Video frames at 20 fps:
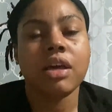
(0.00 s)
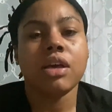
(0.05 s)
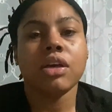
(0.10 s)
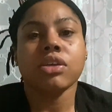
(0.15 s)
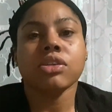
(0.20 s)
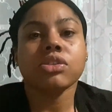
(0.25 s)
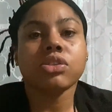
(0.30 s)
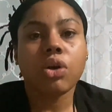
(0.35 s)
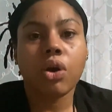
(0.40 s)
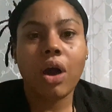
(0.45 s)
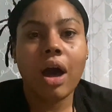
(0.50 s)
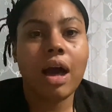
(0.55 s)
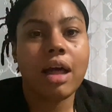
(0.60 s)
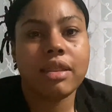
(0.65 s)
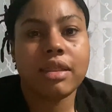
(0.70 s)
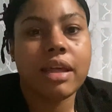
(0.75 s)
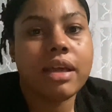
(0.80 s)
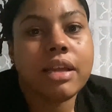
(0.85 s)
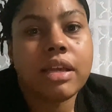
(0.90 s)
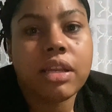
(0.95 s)
So
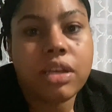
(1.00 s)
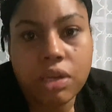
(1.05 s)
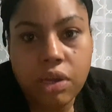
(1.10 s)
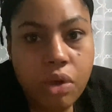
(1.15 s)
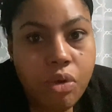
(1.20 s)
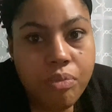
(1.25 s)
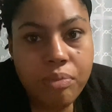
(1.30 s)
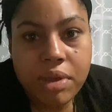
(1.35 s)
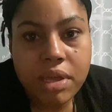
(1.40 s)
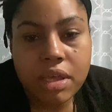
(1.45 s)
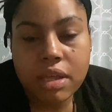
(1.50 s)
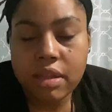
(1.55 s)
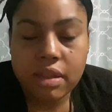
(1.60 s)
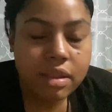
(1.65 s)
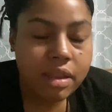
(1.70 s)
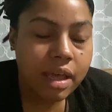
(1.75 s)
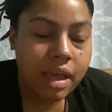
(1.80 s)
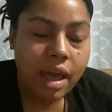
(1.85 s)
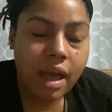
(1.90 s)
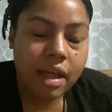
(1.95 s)
they didn't know me.
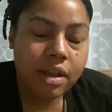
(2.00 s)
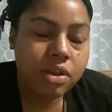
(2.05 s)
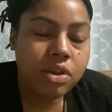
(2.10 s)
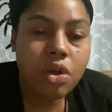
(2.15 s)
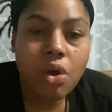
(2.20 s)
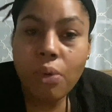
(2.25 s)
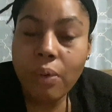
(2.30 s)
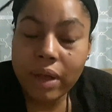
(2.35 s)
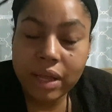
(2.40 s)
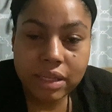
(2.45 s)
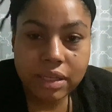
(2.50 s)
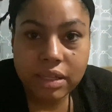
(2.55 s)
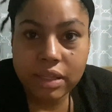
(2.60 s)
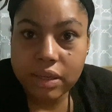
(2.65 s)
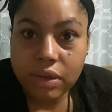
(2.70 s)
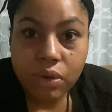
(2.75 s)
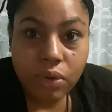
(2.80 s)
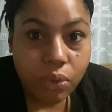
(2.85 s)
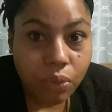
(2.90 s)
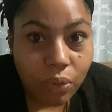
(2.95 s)
They had no idea
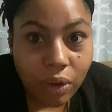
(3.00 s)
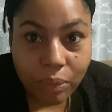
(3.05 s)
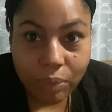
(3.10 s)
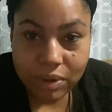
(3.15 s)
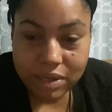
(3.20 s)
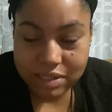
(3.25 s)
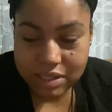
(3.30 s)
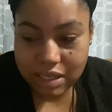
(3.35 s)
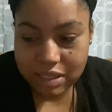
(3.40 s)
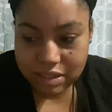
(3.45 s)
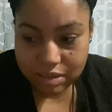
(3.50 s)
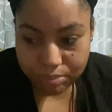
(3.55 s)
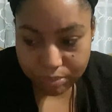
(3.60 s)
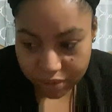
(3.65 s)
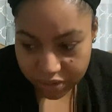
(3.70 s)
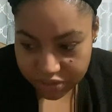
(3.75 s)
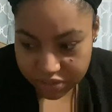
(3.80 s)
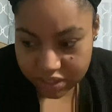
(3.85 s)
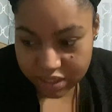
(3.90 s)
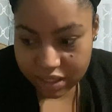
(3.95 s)
who I was as a
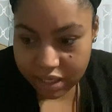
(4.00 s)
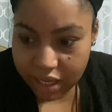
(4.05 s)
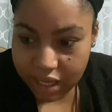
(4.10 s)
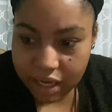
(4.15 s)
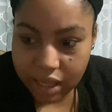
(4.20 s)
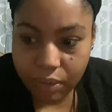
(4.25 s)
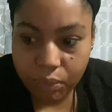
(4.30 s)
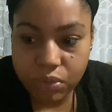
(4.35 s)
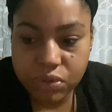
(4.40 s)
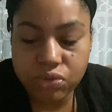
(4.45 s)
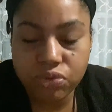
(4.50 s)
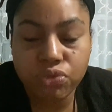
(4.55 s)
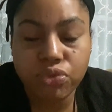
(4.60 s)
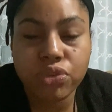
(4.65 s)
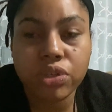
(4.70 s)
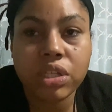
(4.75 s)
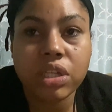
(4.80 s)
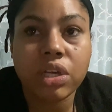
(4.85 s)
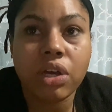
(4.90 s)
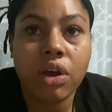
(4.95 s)
person, and it was
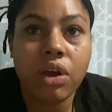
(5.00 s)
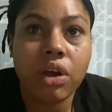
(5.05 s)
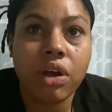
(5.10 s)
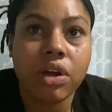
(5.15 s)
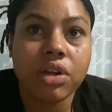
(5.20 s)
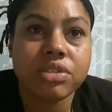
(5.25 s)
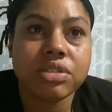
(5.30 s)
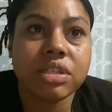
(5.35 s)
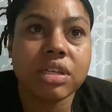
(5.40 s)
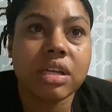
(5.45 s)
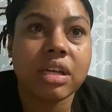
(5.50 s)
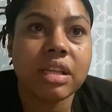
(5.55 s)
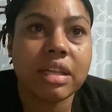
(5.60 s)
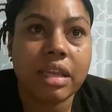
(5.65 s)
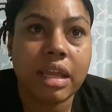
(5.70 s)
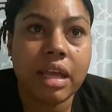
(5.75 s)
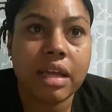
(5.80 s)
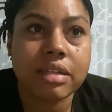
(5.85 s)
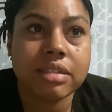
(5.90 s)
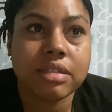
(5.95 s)
really hard to
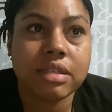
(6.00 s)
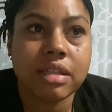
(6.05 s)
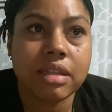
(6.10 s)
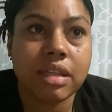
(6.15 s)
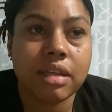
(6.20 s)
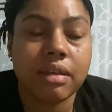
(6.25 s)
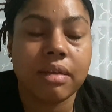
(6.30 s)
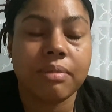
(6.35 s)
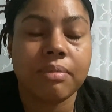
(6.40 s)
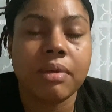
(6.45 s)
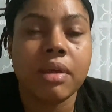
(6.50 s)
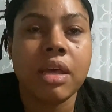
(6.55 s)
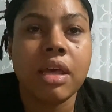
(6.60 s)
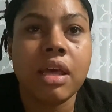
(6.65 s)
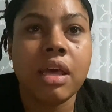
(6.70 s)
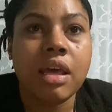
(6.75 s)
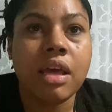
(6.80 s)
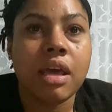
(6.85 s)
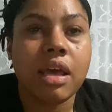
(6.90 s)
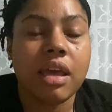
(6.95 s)
connect to them
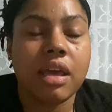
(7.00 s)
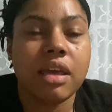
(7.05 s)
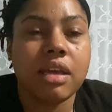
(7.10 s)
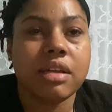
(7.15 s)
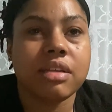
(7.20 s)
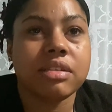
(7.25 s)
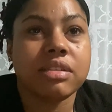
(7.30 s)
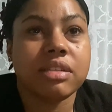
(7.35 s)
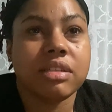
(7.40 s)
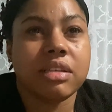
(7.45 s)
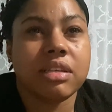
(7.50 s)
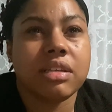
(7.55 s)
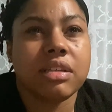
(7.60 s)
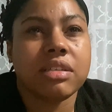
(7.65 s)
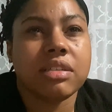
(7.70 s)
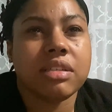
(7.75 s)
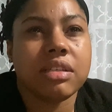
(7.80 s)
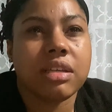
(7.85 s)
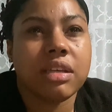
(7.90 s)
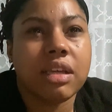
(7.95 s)
and to
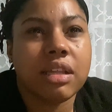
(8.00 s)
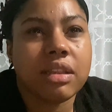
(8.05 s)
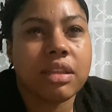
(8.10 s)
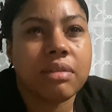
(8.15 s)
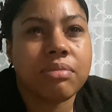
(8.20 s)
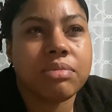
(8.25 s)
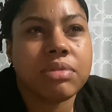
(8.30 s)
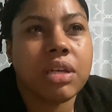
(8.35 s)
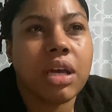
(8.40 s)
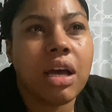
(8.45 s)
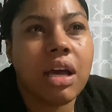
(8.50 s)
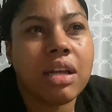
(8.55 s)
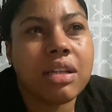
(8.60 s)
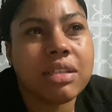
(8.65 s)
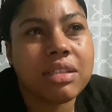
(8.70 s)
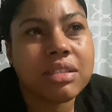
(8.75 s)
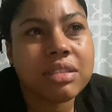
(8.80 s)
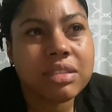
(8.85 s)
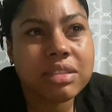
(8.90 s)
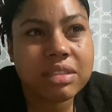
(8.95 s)
get them to
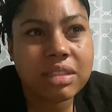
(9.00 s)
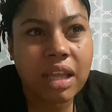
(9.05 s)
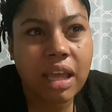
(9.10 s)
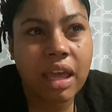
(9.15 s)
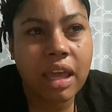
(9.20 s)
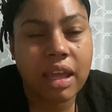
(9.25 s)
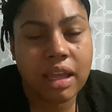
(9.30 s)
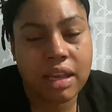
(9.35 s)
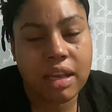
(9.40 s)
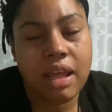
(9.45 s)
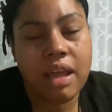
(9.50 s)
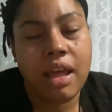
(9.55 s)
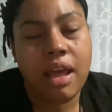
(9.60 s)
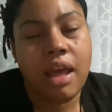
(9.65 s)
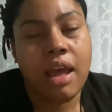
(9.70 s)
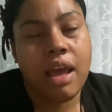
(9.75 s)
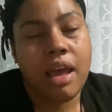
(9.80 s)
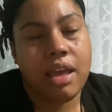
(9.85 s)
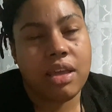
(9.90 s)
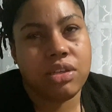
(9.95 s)
understand.
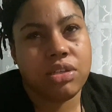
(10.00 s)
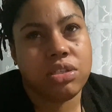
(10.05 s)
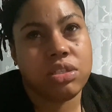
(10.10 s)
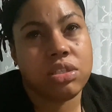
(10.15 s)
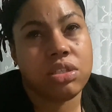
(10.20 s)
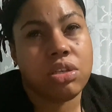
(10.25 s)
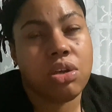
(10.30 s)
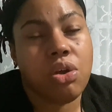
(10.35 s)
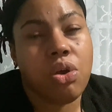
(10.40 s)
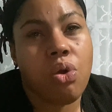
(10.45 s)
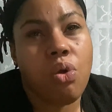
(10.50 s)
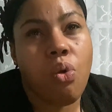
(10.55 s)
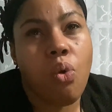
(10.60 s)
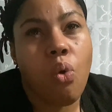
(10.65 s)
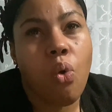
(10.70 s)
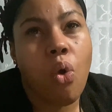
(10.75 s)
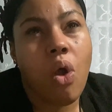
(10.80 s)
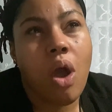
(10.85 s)
And so